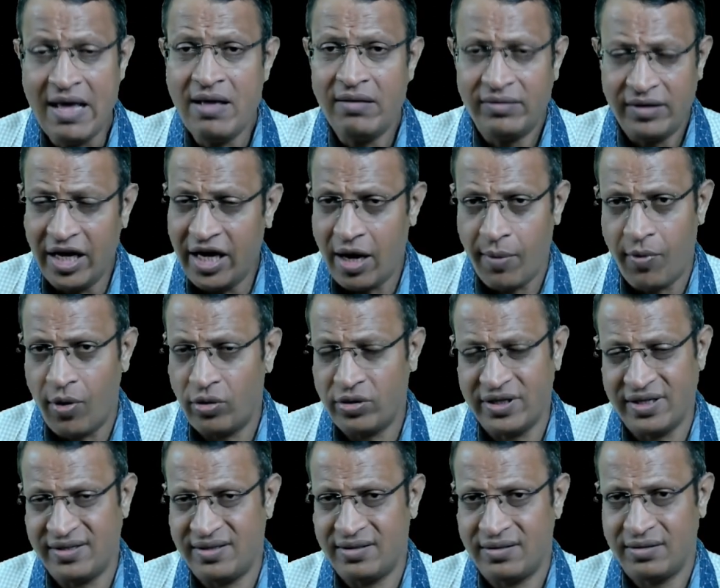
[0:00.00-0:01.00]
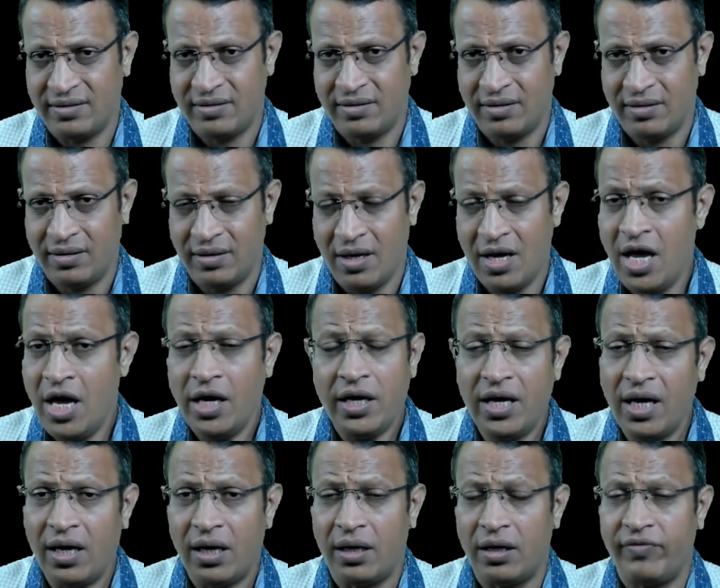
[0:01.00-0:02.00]
Think about this.
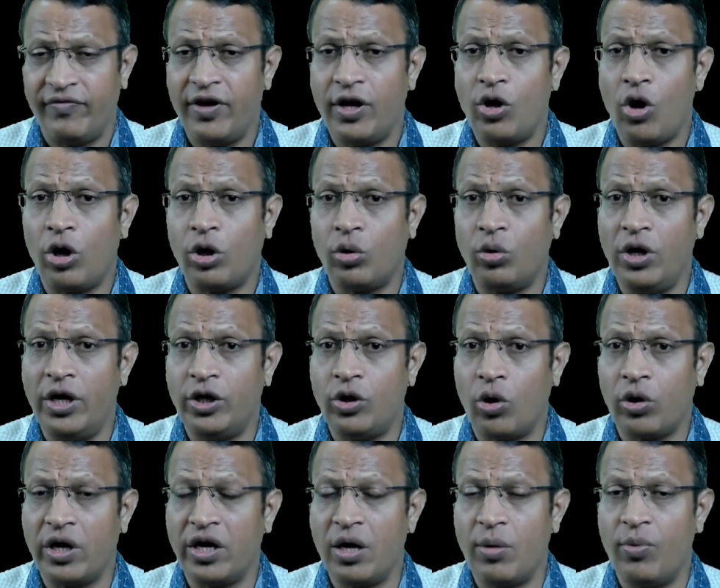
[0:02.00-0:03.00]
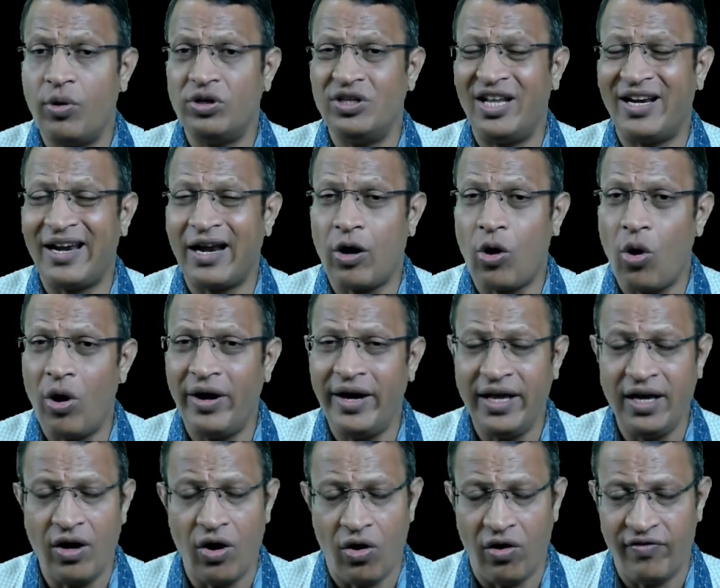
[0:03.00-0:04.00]
Here, we are not only talking about the
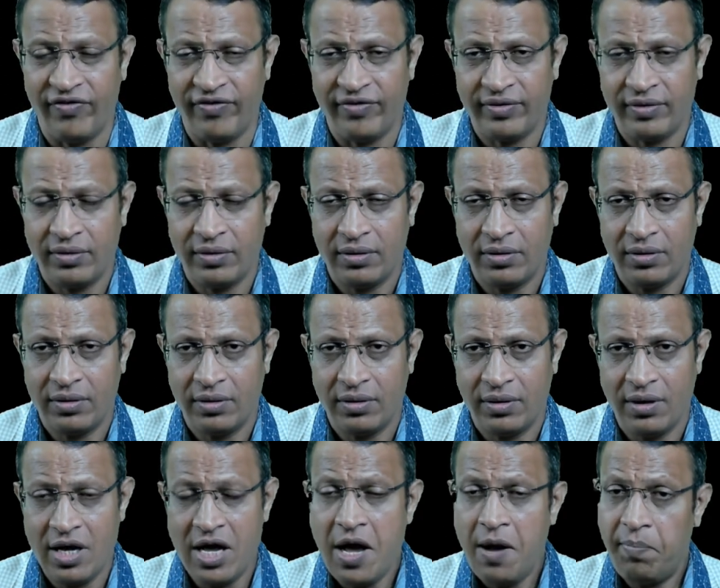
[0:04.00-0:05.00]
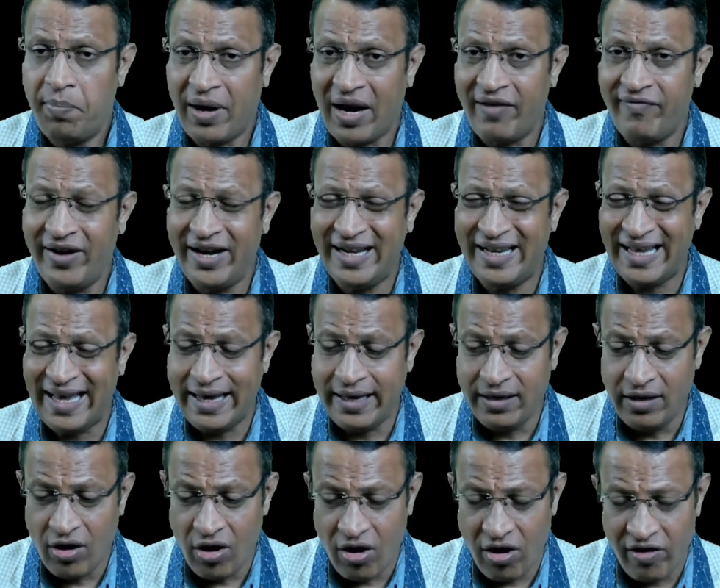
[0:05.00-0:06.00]
recording of private
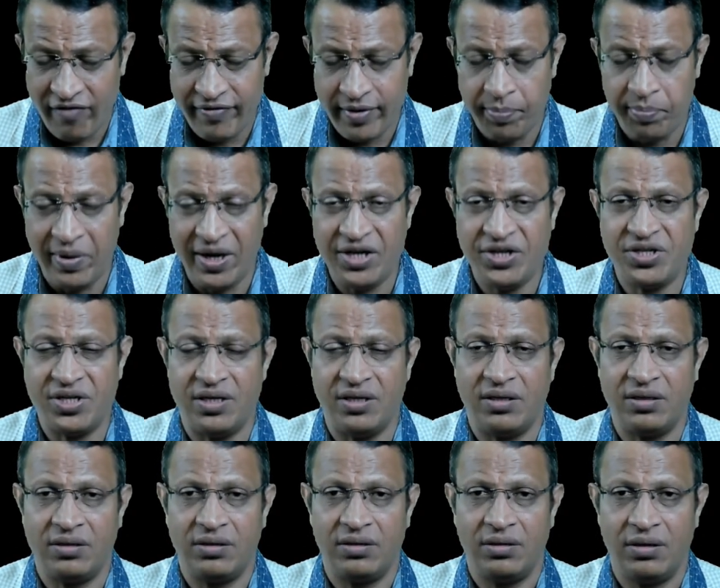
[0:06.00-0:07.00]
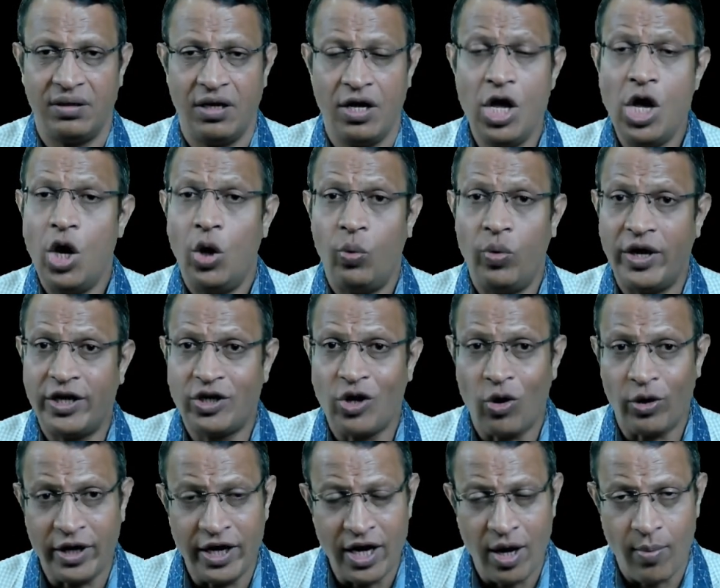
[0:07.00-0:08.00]
area of a patient, we are
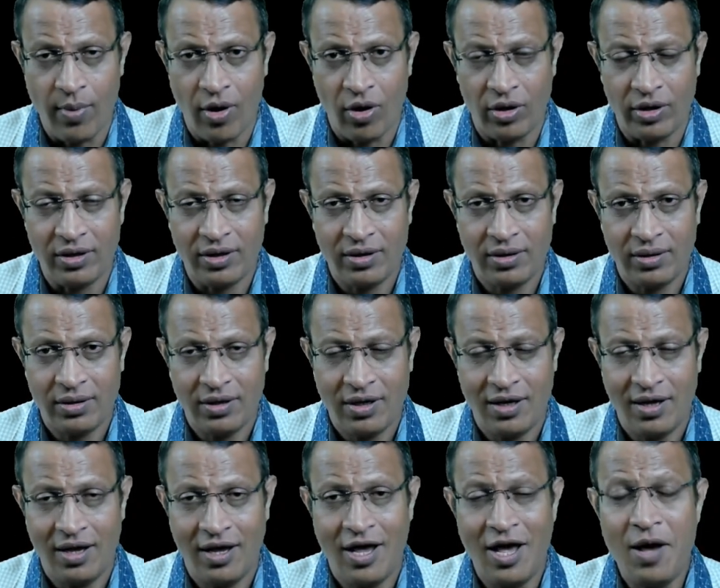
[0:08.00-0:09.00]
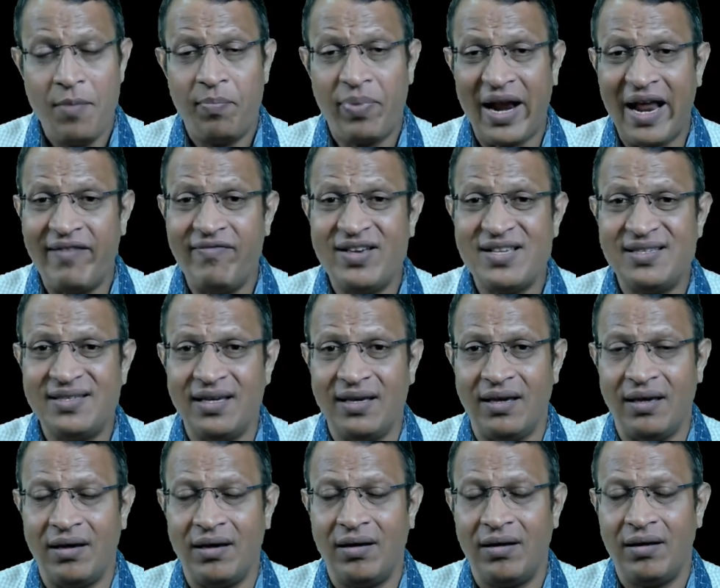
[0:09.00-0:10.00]
talking about
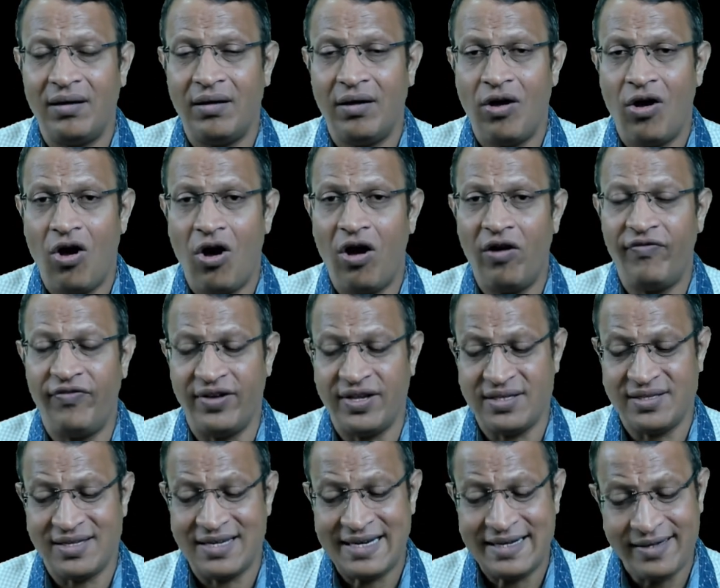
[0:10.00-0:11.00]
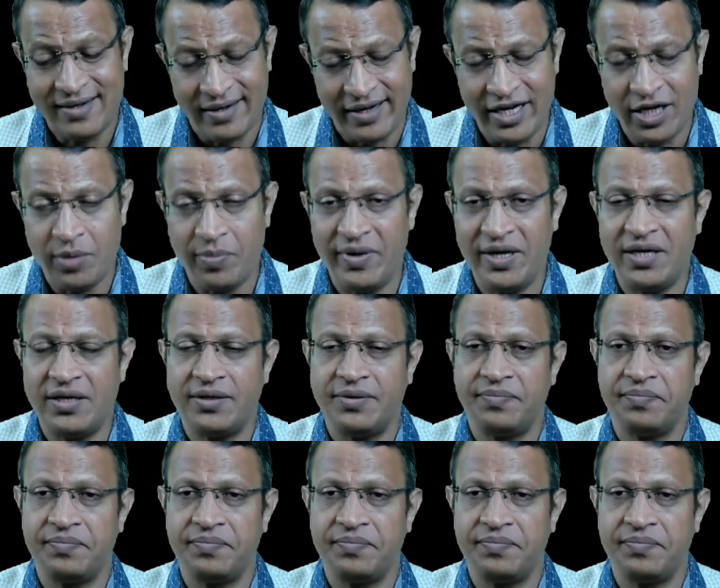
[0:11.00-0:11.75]
privacy of his treatment,